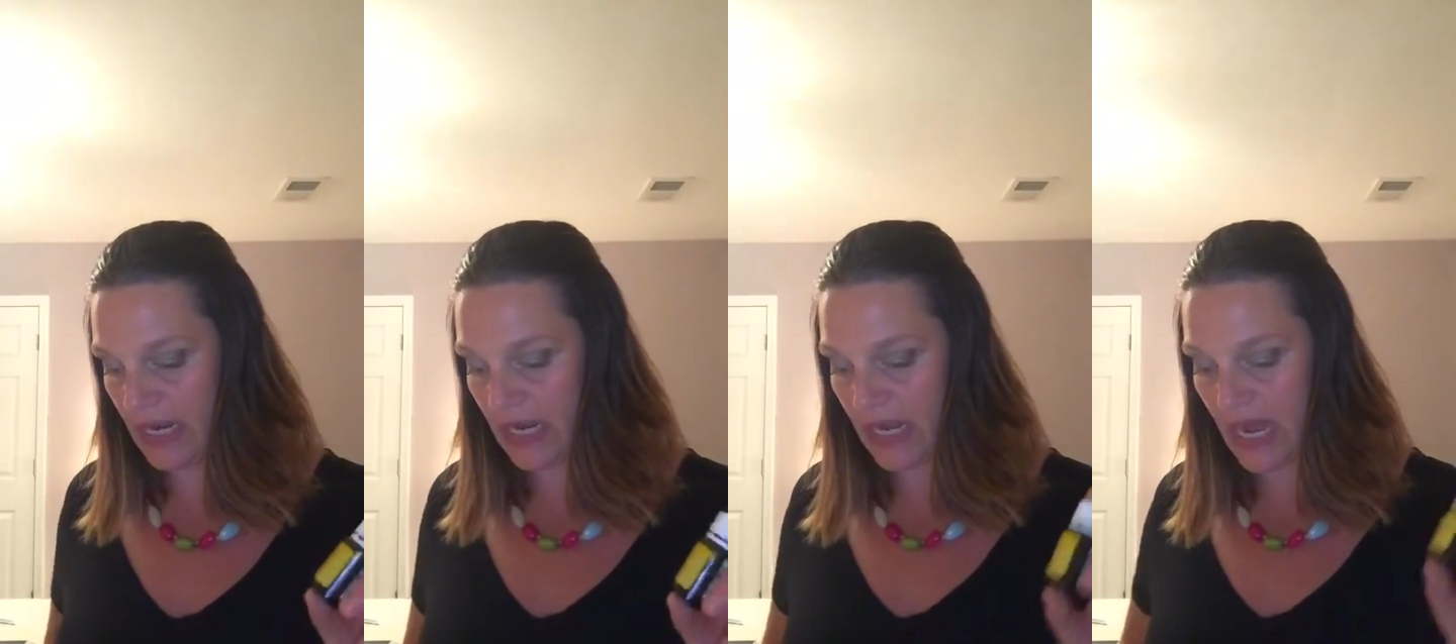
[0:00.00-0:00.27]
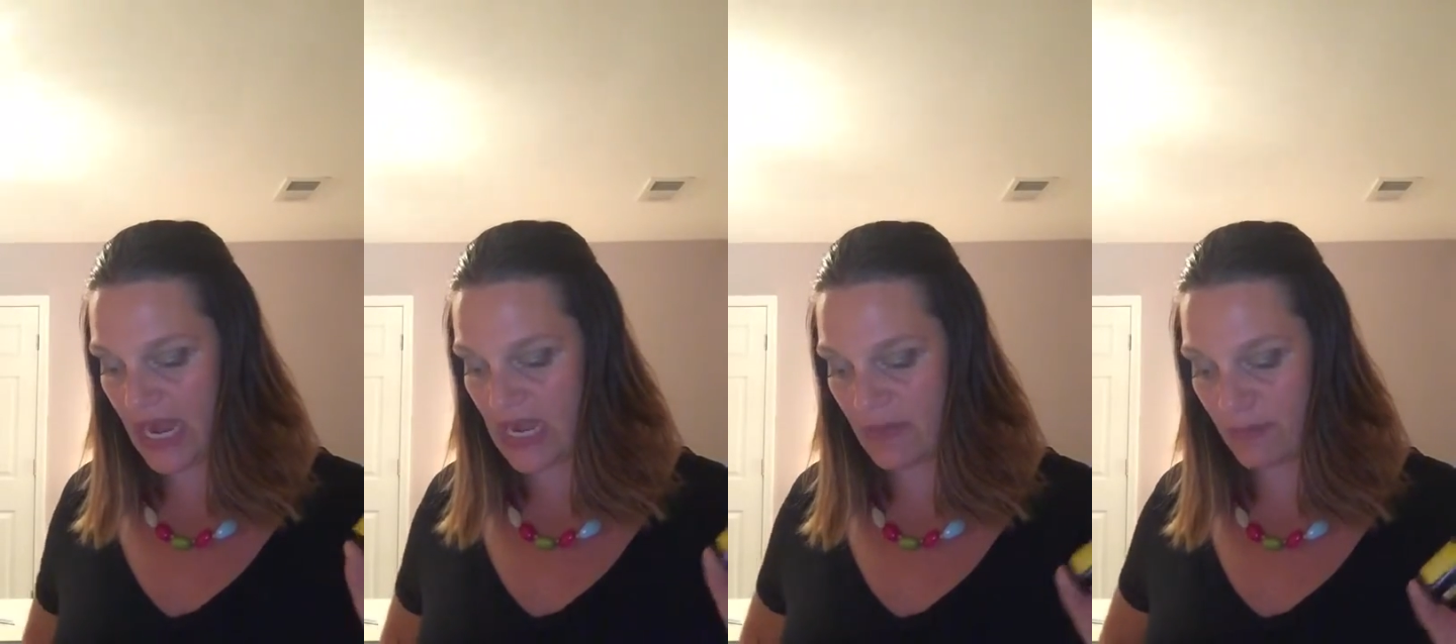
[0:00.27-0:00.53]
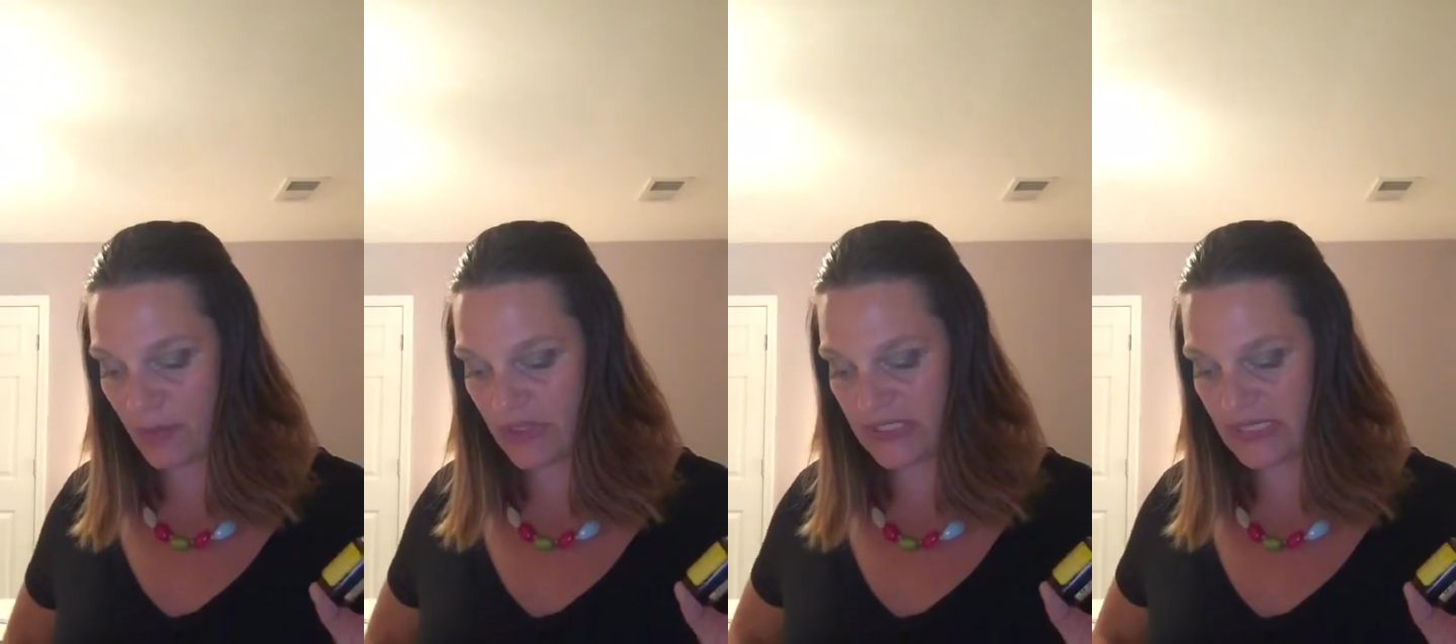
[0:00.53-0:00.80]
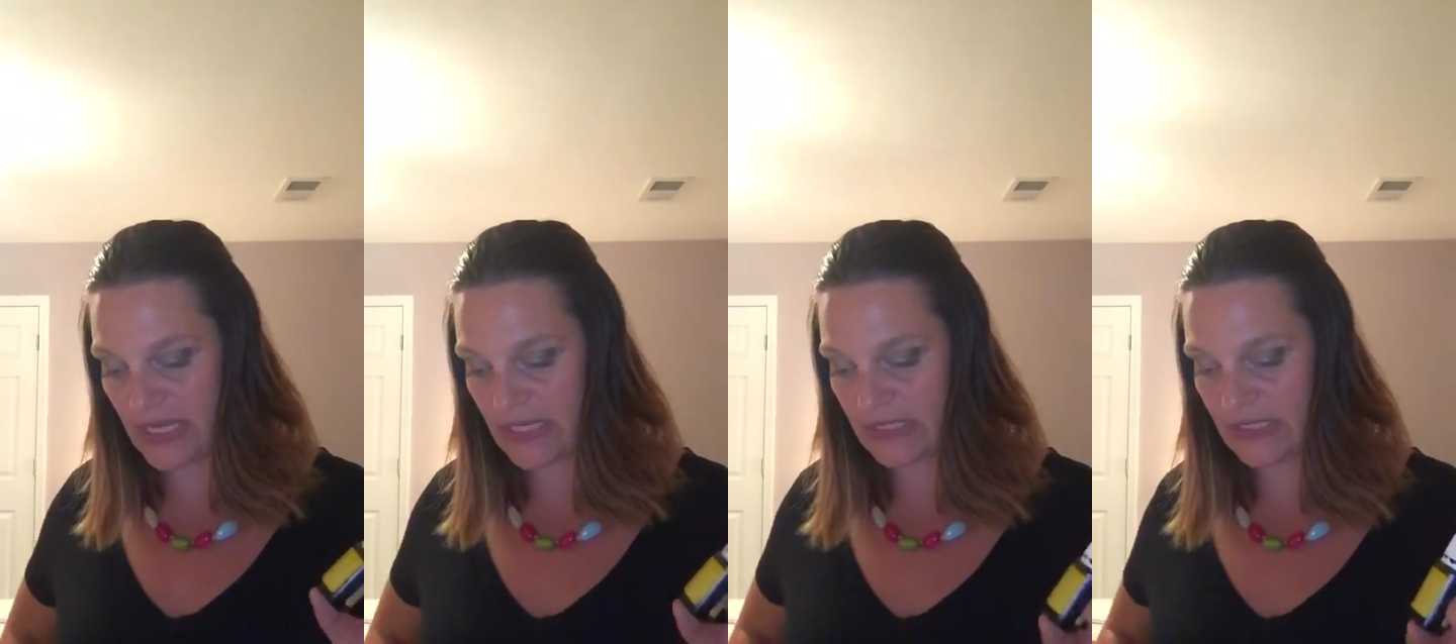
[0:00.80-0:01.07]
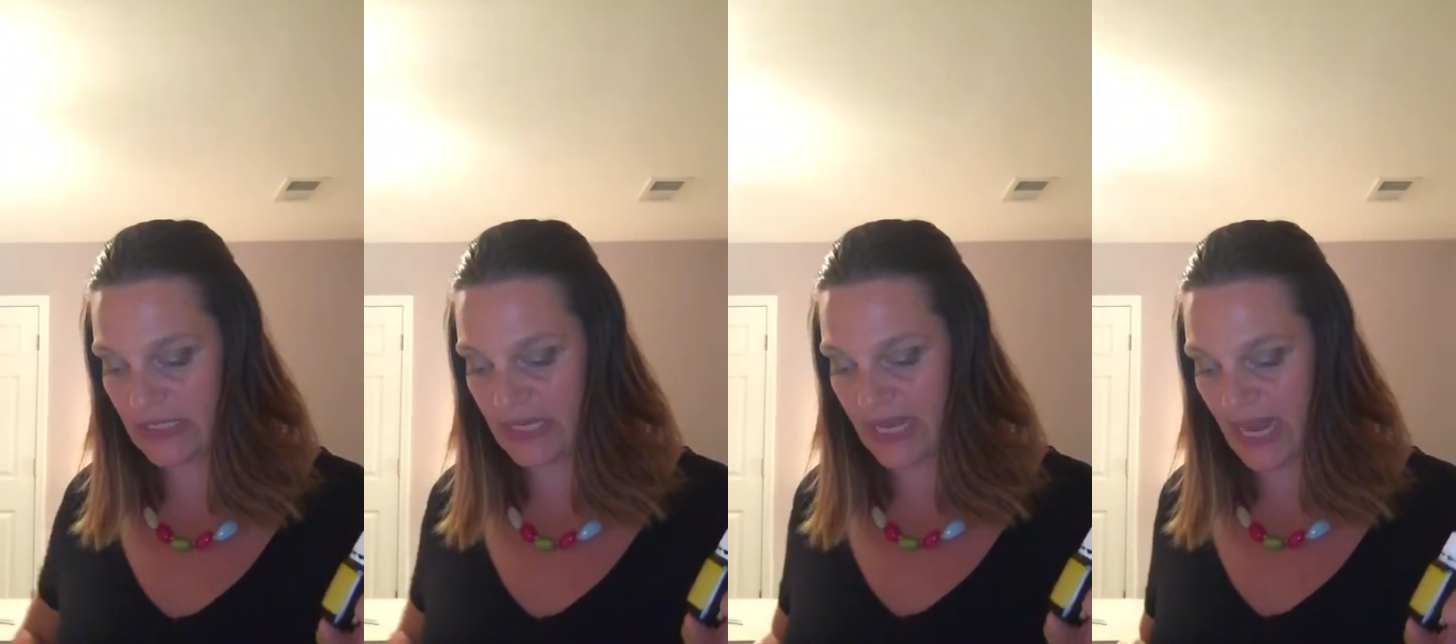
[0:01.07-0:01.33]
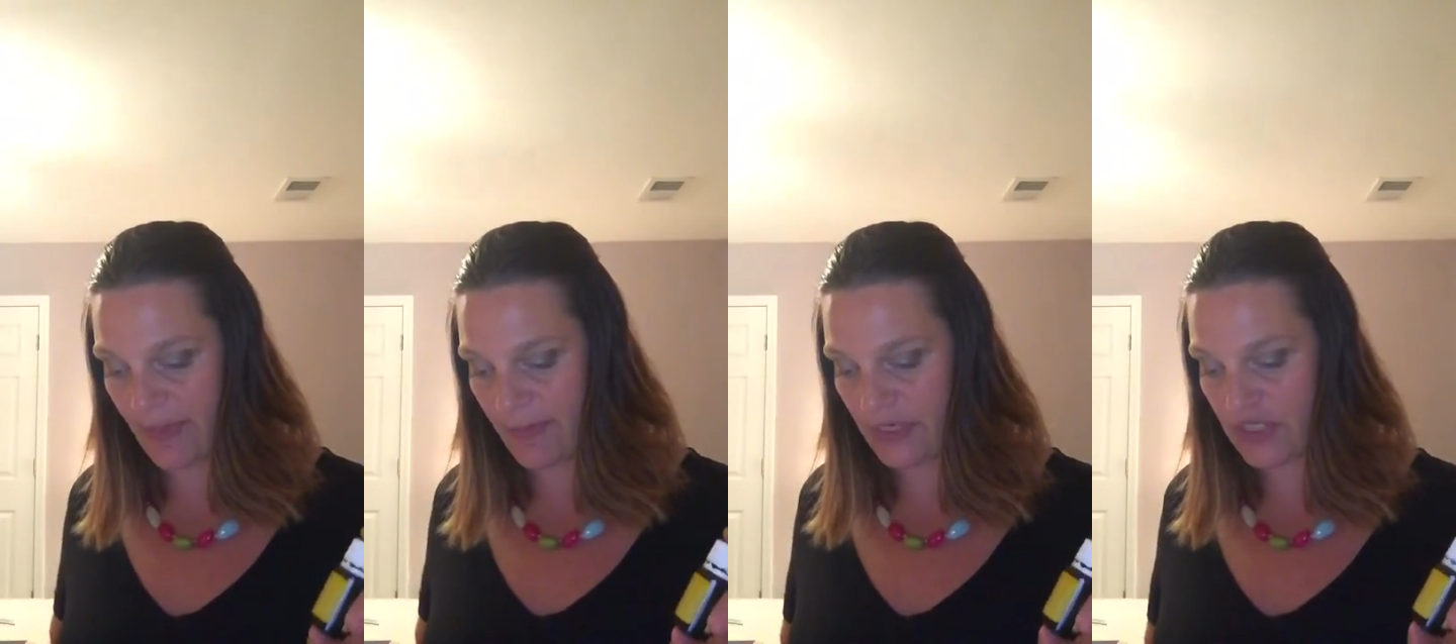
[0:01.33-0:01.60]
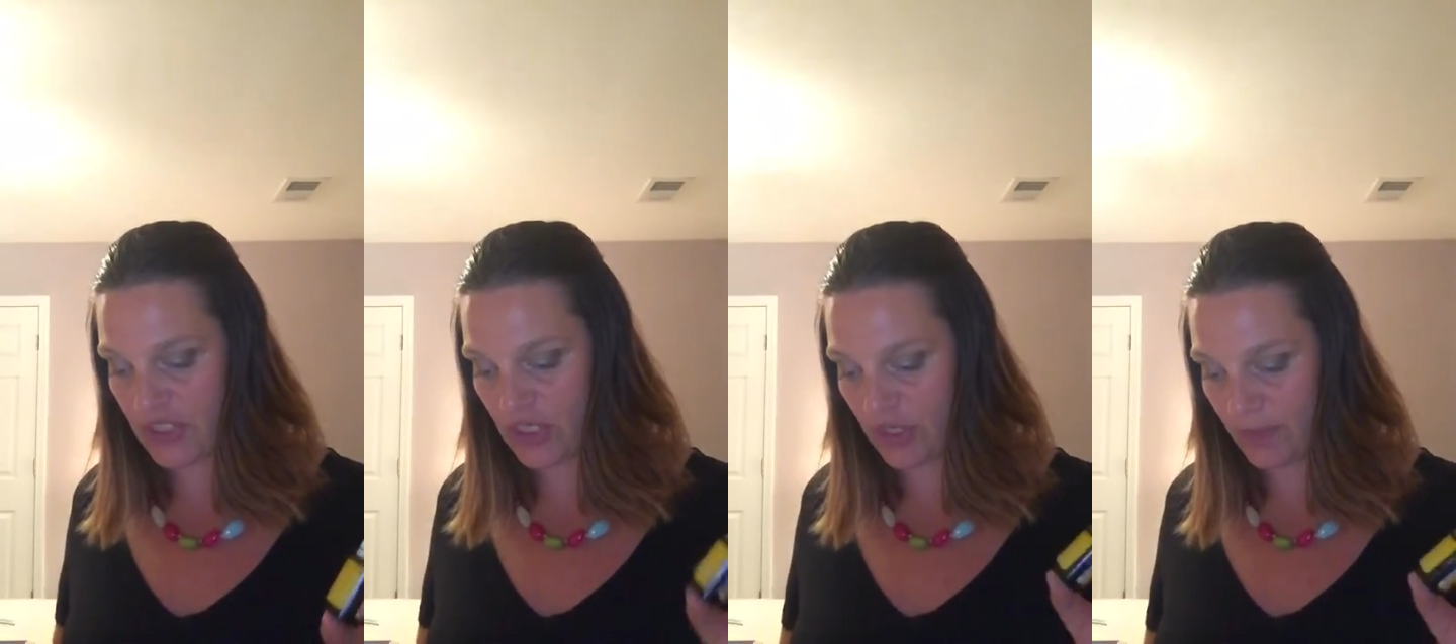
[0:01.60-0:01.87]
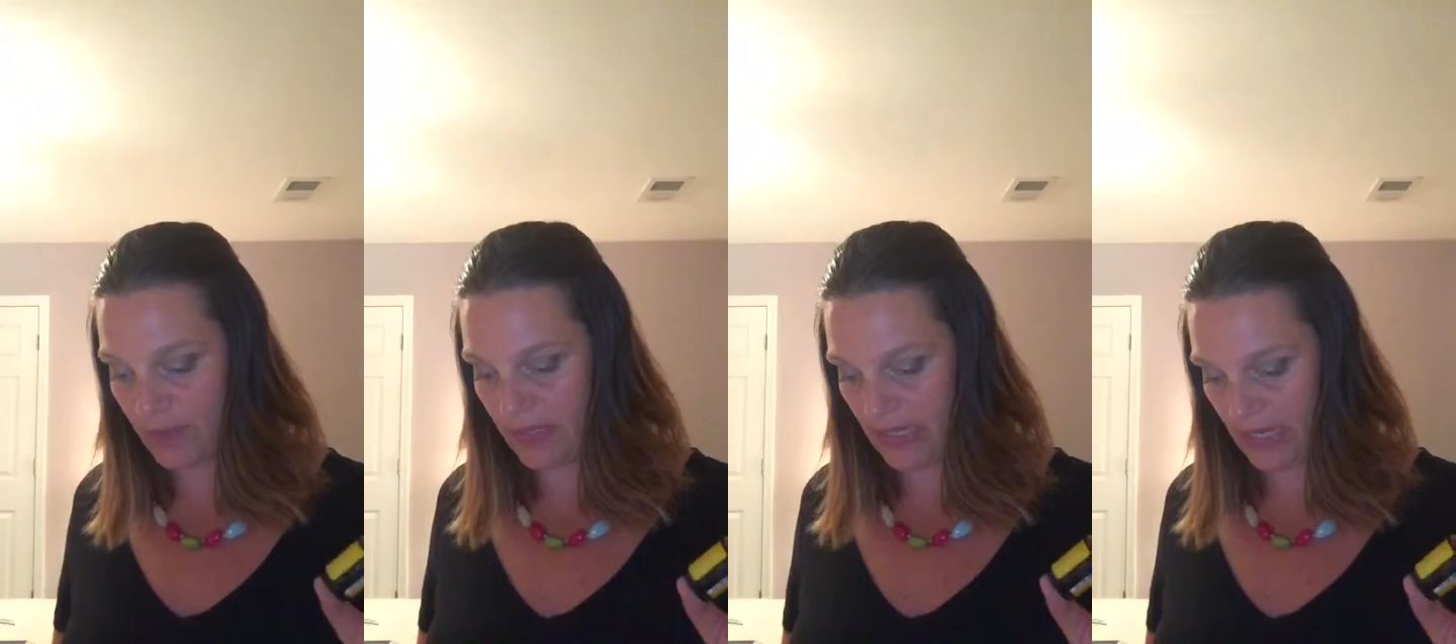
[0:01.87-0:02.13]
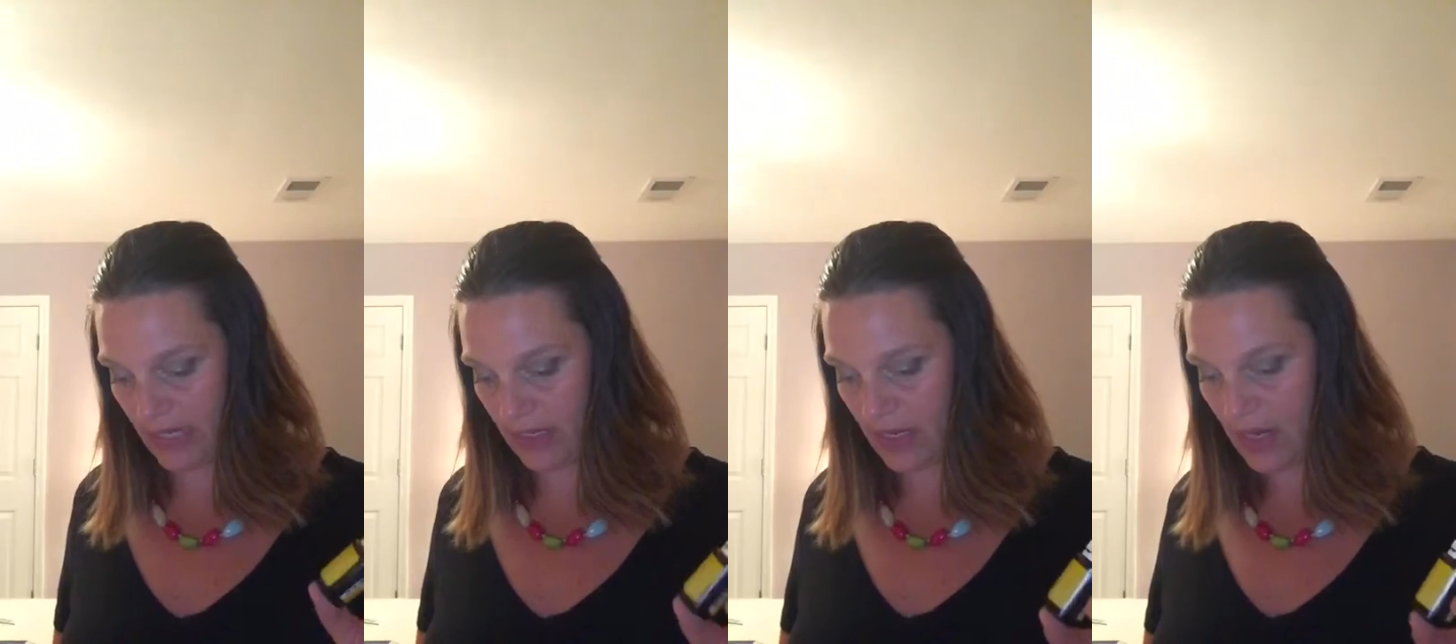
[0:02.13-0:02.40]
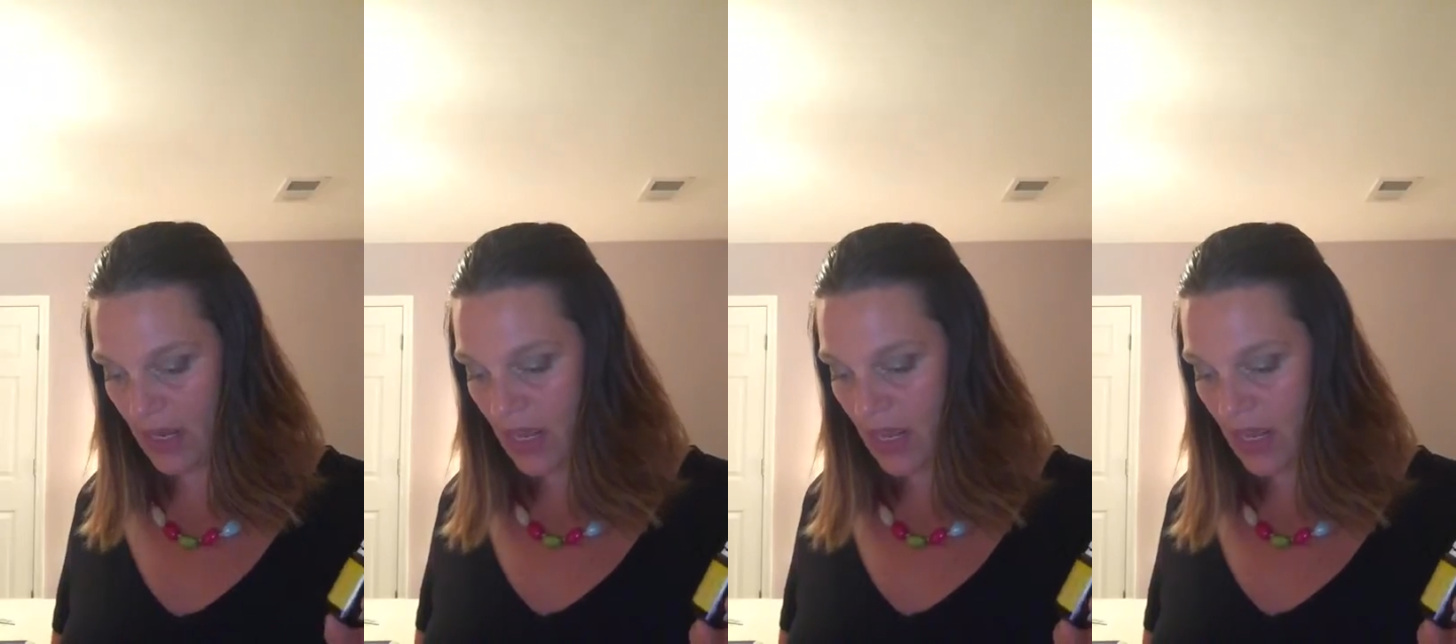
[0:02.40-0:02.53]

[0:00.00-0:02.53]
and 8% gamma-terpenine,